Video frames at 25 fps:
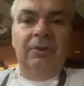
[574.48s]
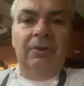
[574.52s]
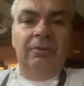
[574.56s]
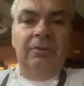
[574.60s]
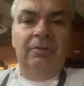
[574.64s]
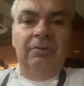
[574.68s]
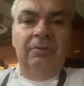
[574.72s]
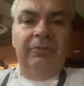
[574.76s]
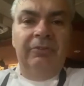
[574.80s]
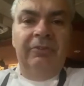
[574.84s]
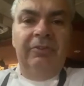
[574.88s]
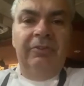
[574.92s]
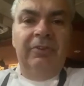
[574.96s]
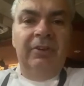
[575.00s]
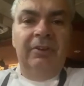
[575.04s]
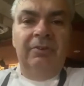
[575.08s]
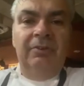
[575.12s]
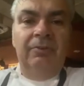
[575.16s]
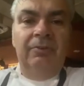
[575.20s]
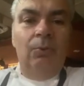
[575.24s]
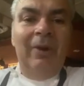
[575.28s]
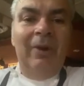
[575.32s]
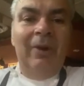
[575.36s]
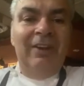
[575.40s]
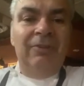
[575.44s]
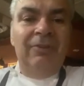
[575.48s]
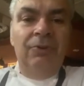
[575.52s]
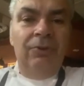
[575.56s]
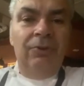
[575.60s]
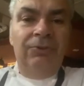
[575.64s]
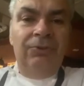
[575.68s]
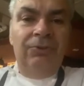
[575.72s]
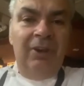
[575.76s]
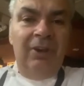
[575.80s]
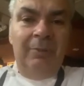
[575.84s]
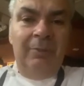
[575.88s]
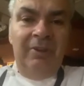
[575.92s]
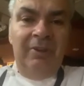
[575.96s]
seeing waiters
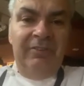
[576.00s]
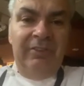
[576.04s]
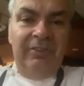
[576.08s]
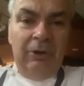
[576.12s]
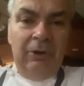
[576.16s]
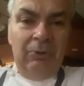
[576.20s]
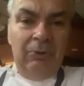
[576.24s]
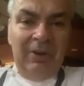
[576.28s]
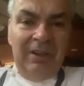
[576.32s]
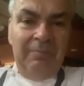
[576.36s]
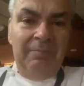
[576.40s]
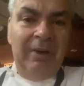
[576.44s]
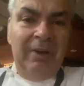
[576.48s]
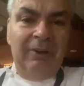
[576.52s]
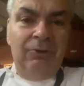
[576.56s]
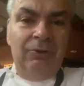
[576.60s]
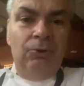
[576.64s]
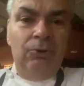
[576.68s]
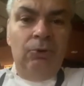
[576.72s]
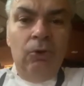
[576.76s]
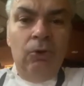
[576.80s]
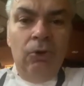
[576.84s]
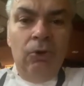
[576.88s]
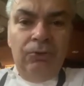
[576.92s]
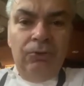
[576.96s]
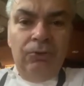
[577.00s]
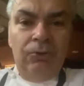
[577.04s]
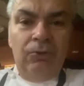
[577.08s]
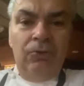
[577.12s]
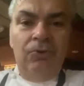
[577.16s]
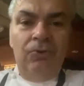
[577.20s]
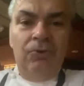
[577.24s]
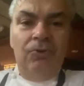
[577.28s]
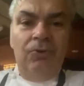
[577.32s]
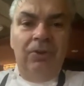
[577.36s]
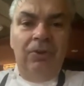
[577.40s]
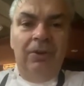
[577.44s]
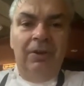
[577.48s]
telling me they're going back to law
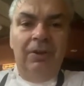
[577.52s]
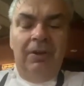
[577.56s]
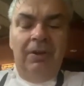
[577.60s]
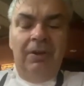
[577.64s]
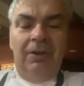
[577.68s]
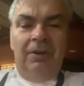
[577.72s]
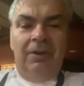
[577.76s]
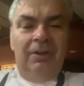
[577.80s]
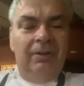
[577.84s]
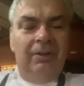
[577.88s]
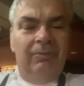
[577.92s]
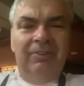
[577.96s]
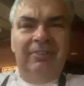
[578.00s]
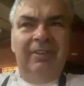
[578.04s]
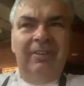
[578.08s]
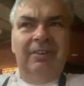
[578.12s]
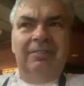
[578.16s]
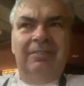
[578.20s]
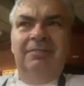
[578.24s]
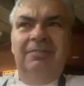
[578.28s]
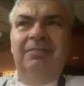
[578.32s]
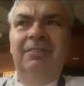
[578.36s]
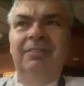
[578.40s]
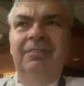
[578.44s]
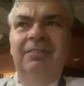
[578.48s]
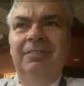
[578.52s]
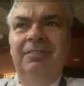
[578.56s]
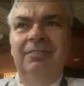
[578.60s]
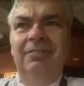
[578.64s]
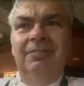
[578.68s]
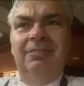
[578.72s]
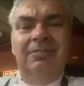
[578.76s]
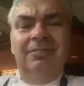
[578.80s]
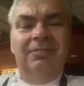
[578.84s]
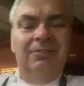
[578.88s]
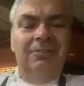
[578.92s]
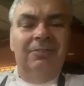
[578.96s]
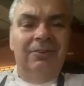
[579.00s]
school. And I was like, this is
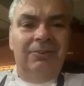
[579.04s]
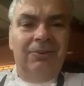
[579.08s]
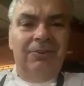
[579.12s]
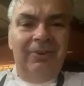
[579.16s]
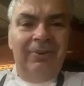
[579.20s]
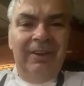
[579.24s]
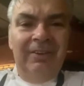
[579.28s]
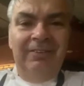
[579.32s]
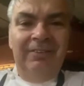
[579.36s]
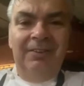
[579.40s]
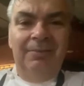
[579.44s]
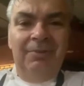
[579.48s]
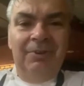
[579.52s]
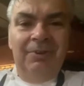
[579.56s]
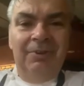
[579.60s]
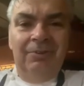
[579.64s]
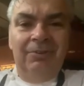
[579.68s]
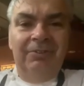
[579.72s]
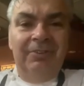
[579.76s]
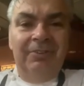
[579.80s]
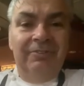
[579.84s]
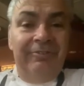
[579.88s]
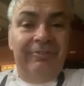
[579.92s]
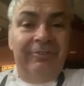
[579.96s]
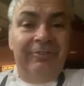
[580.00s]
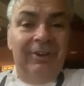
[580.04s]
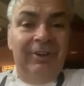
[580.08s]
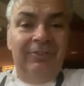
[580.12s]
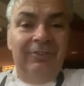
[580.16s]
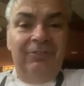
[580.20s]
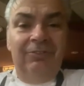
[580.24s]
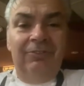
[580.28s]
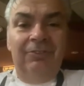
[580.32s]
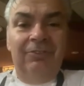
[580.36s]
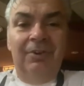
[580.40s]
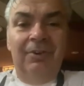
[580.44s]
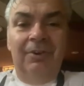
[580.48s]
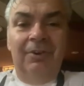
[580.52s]
so crazy, because in
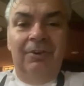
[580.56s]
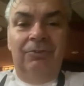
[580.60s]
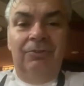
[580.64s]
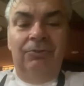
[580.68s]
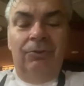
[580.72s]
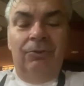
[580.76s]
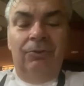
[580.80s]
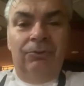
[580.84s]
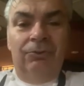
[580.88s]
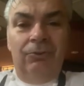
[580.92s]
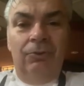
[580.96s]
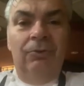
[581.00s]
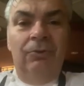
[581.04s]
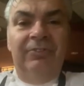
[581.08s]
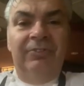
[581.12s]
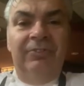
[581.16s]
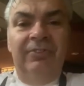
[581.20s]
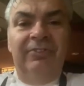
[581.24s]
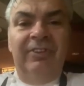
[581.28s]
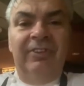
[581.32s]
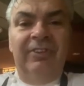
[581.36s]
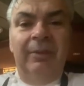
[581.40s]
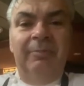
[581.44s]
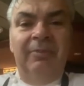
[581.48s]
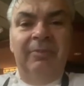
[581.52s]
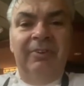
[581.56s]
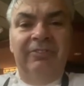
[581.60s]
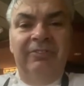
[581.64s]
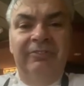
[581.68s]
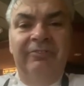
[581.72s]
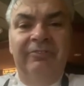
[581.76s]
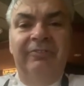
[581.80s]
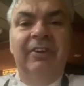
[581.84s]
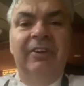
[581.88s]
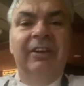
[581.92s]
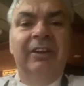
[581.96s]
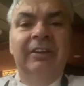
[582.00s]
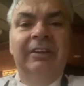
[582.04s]
France, the school system is
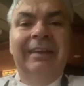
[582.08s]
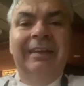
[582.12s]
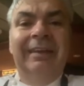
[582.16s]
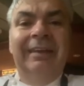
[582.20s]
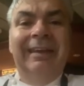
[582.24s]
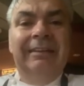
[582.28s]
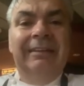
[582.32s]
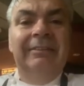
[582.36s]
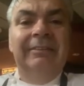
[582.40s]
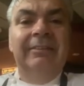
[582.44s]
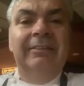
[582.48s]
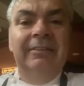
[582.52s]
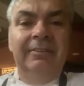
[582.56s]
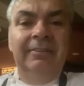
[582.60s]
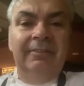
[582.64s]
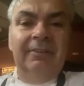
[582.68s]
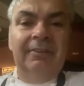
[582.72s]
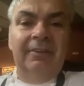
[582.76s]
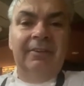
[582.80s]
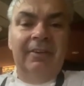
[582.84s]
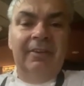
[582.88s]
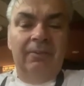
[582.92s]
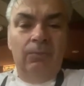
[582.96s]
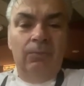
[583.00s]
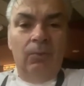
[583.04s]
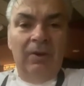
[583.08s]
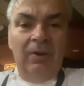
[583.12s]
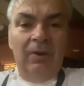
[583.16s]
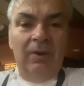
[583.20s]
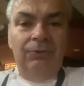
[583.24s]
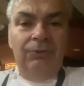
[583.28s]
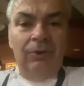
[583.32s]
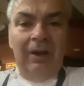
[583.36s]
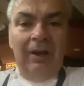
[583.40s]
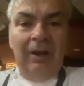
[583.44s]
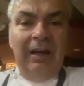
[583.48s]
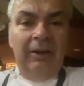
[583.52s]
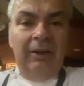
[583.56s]
very elitist. And
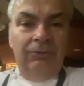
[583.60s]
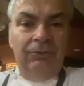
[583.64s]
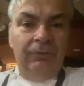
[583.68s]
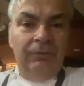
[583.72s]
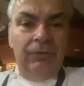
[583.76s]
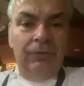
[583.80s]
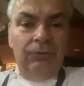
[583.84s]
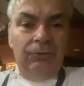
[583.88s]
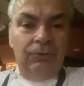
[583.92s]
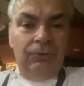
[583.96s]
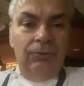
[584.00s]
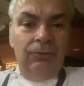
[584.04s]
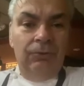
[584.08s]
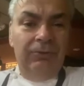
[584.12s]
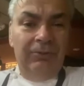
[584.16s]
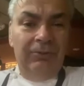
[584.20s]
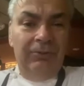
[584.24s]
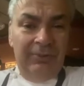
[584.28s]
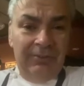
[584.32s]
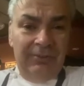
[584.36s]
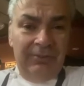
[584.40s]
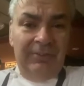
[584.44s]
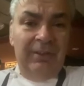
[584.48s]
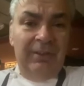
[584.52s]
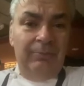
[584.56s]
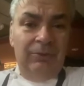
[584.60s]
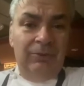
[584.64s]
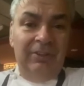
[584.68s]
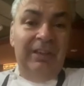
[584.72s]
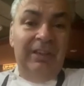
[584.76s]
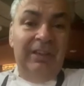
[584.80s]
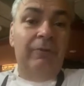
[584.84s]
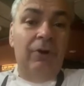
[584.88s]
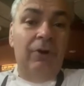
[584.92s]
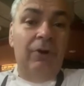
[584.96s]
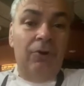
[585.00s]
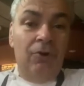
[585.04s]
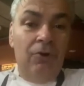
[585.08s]
once you're out of the school system, you
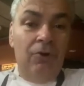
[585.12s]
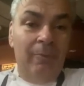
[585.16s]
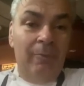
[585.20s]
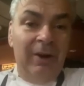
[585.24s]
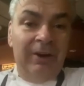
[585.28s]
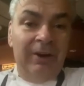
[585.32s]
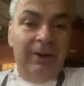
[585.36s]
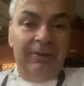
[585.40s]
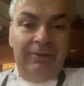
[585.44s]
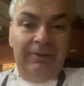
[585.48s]
never go back.